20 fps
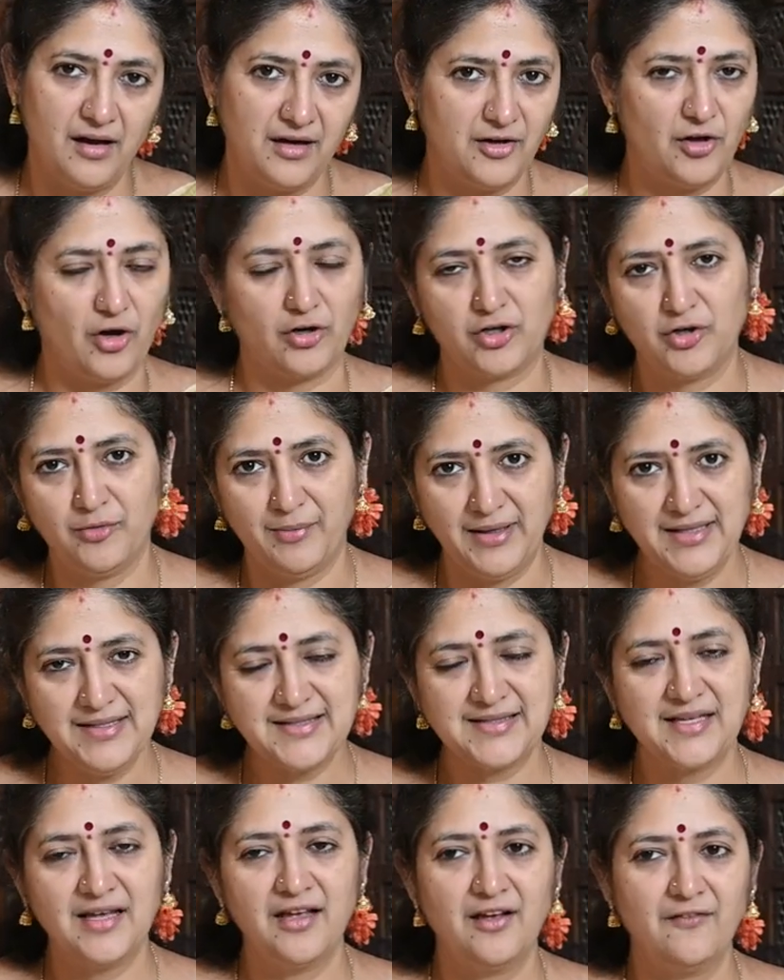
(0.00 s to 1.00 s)

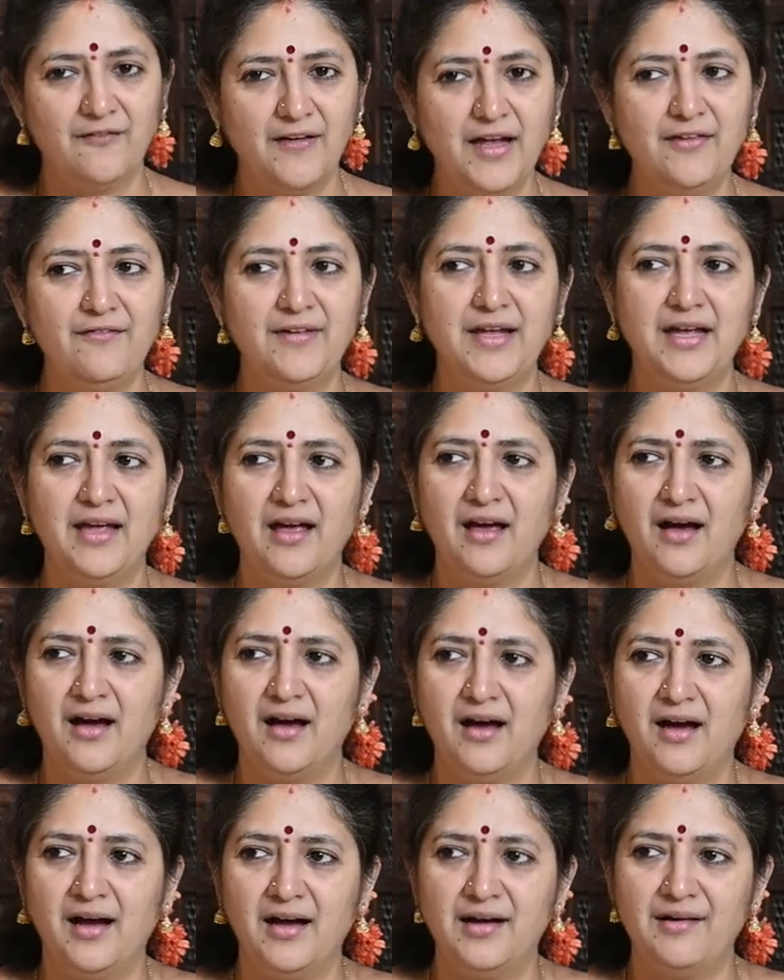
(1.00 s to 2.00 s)
documents, where we
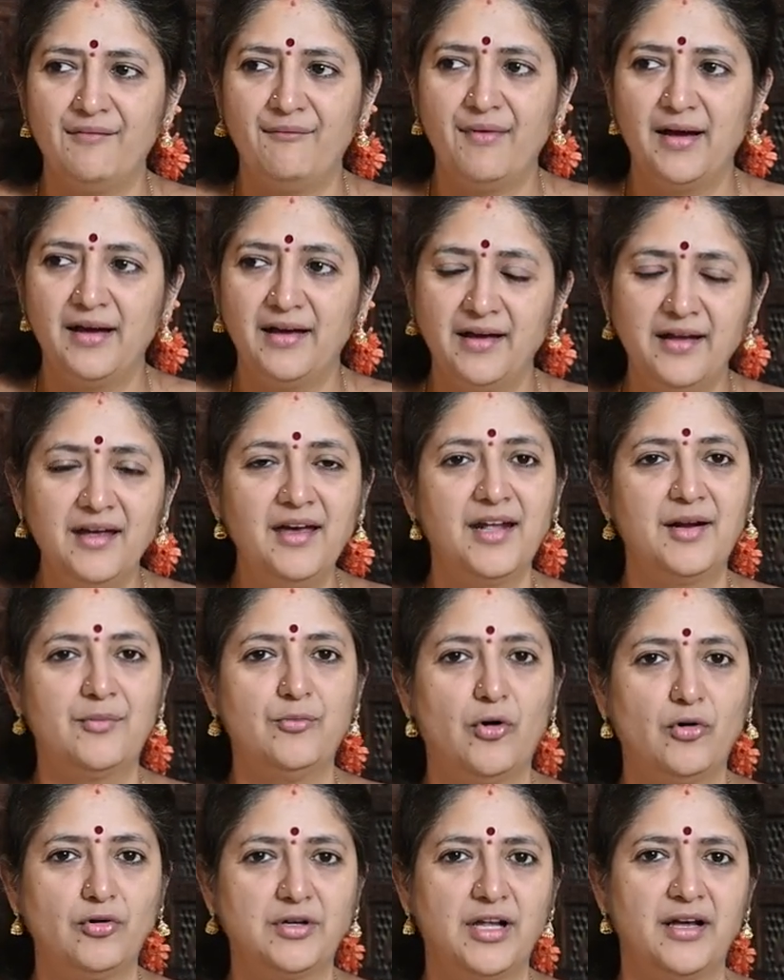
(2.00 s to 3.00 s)
hear
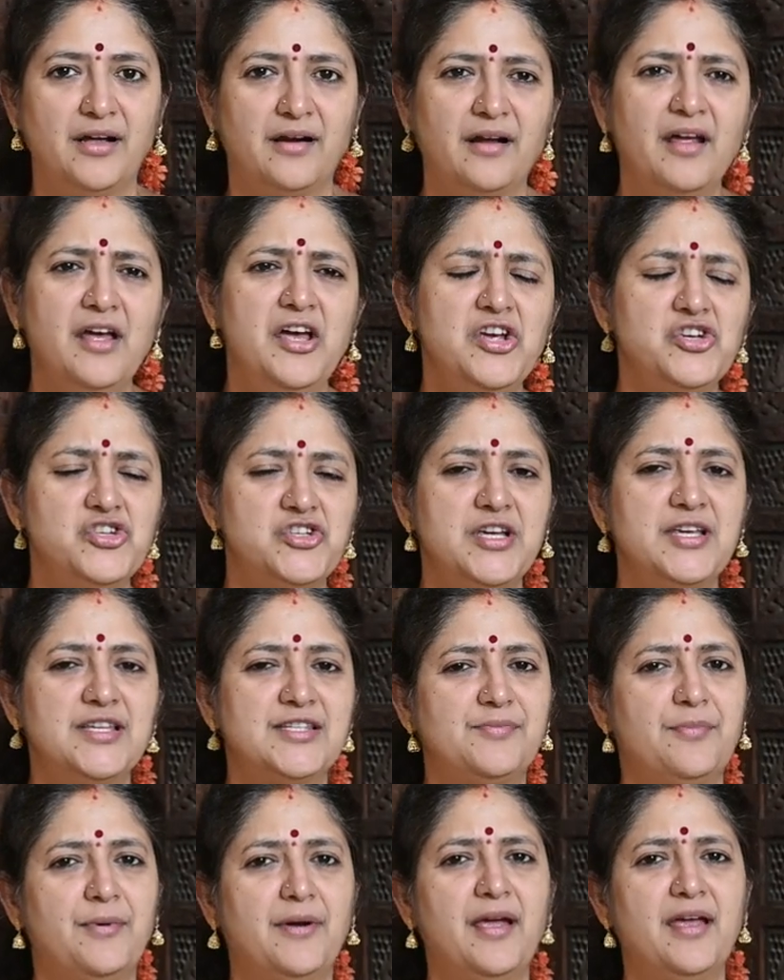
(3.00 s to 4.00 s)
about her. She
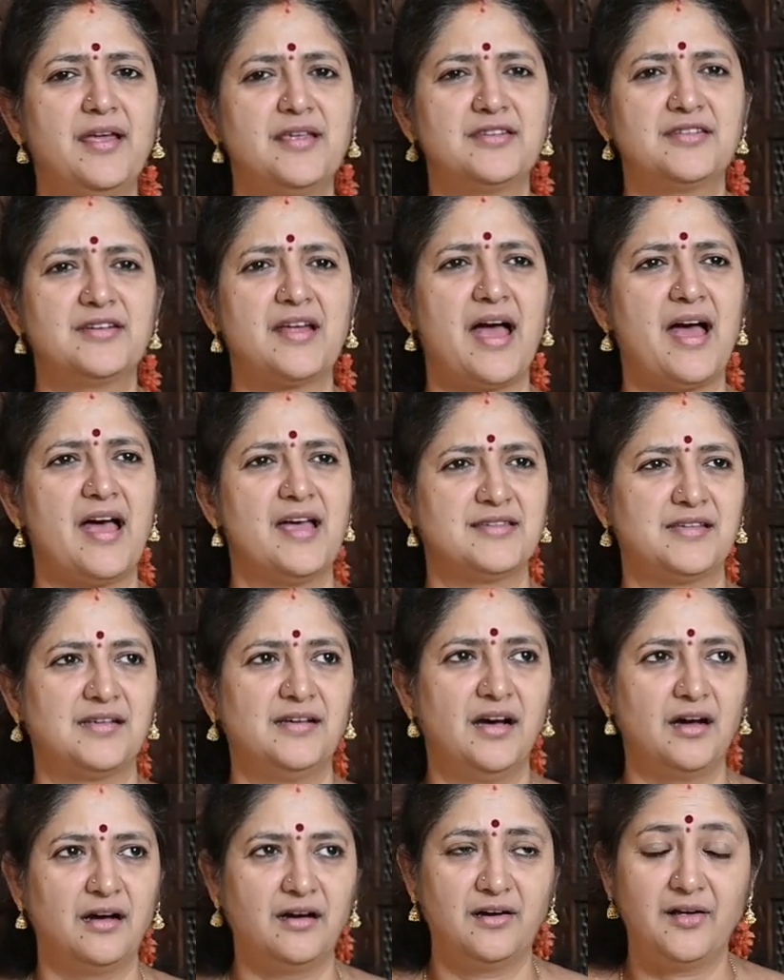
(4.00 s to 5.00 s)
is praised as
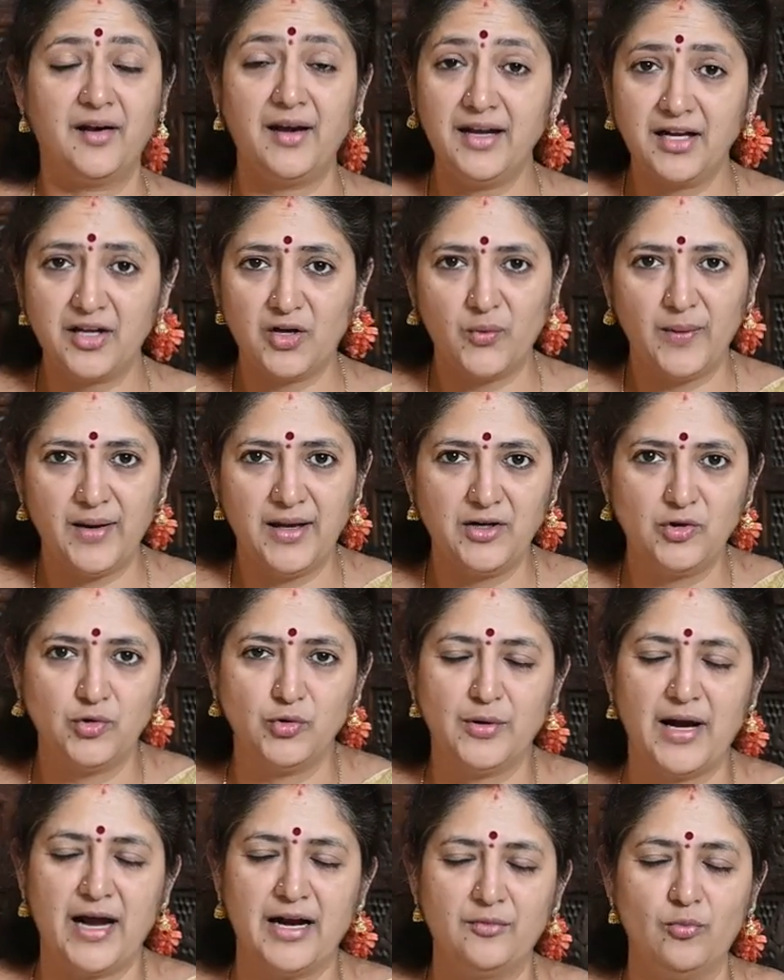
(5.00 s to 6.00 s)
a great queen
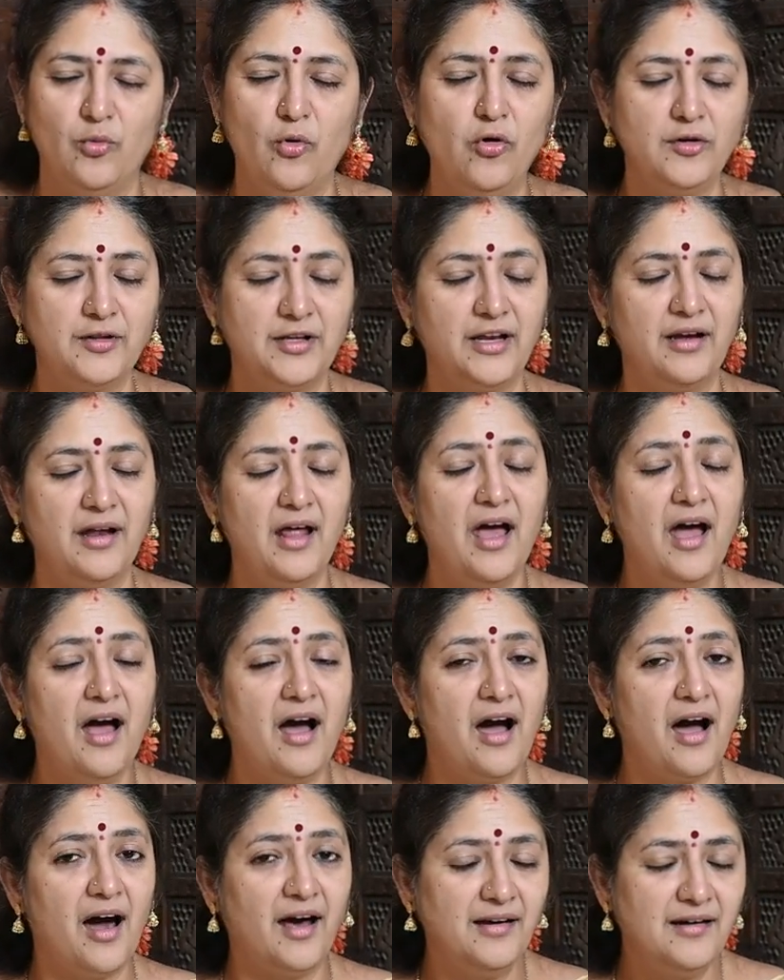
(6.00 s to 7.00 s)
who had more than
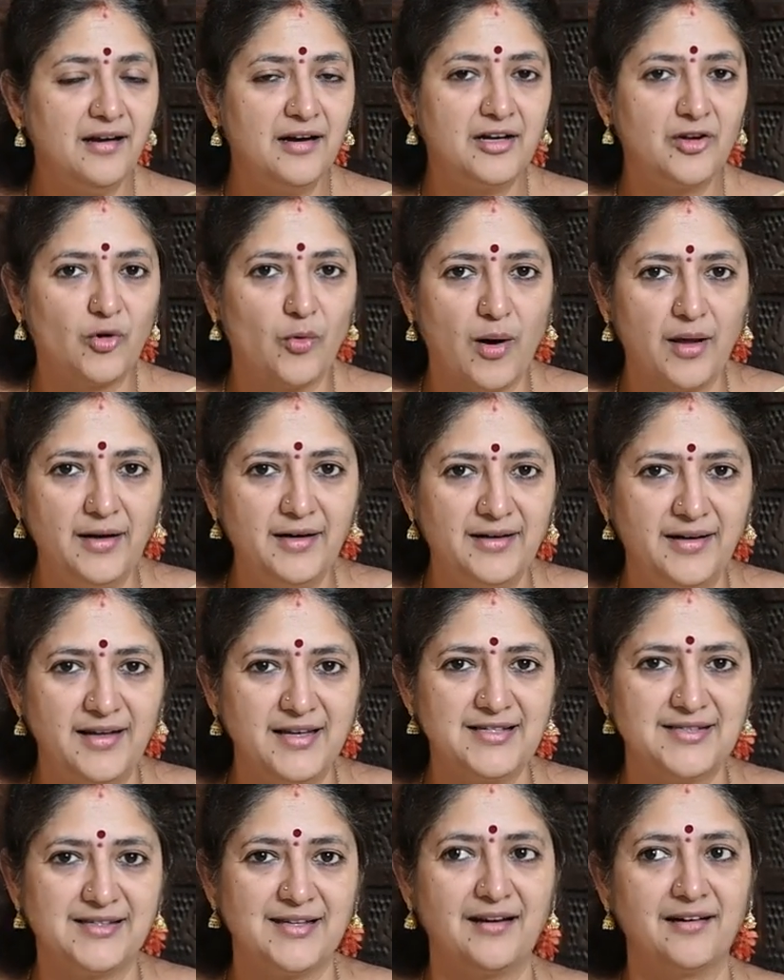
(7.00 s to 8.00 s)
100
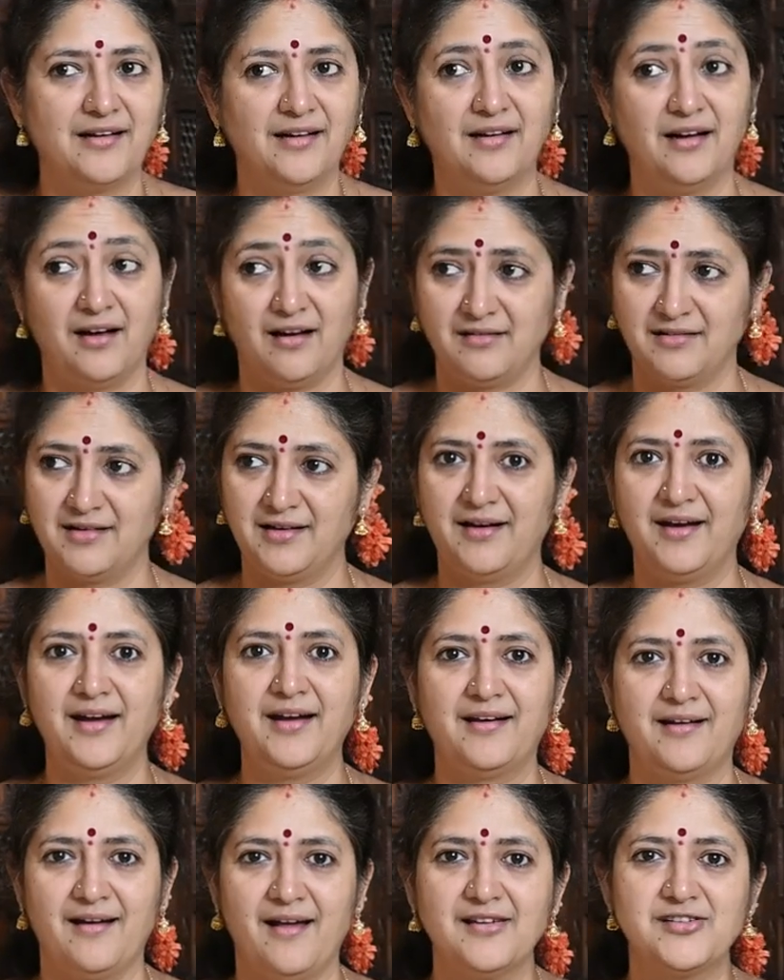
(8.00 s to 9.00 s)
qualities that a
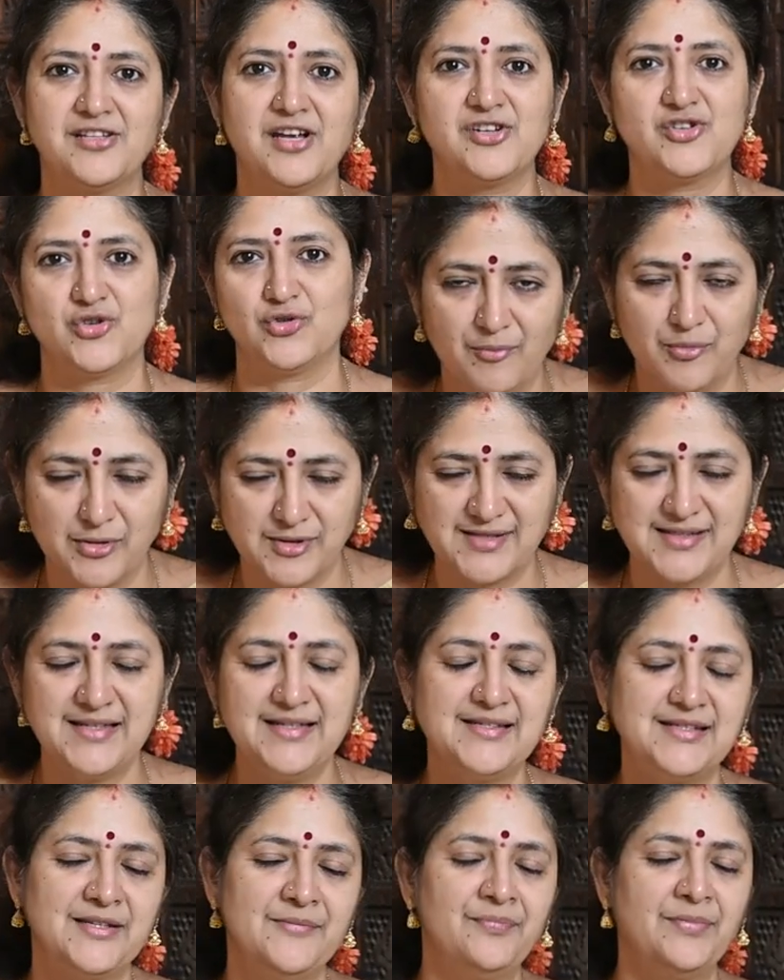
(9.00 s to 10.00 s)
great Raja should
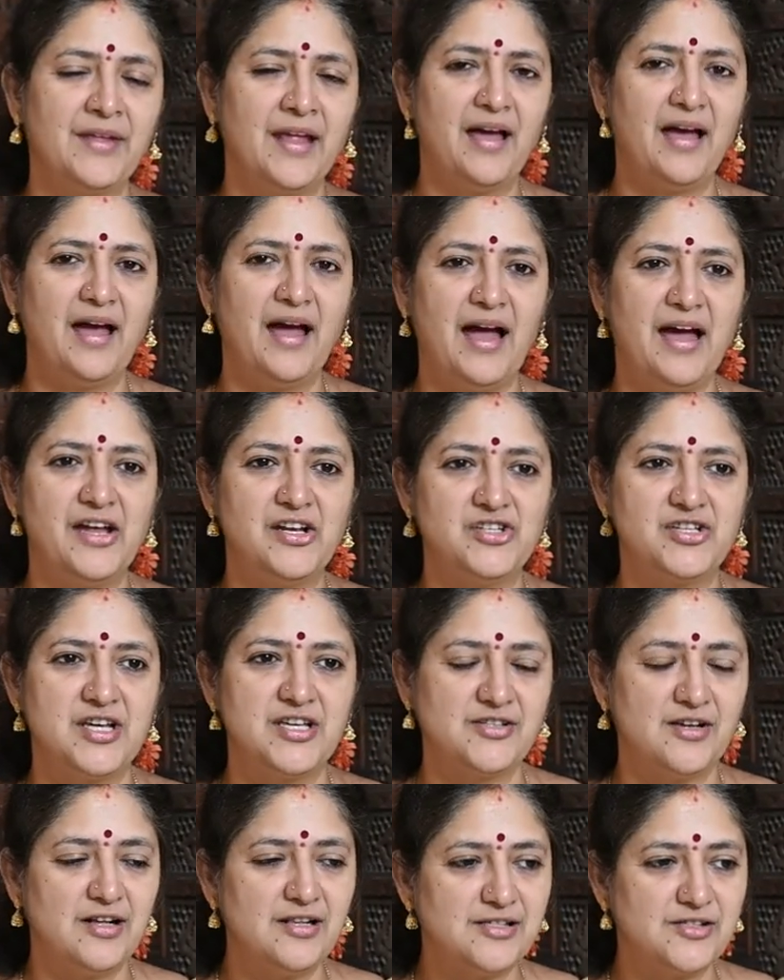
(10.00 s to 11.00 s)
possess. And she
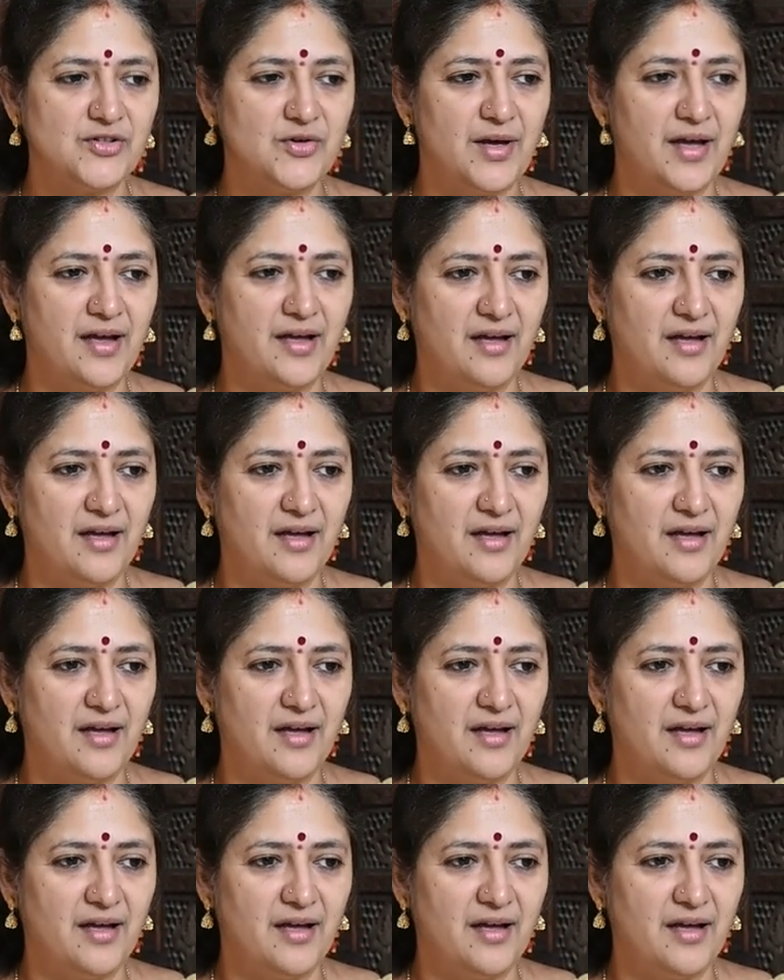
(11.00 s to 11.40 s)
is also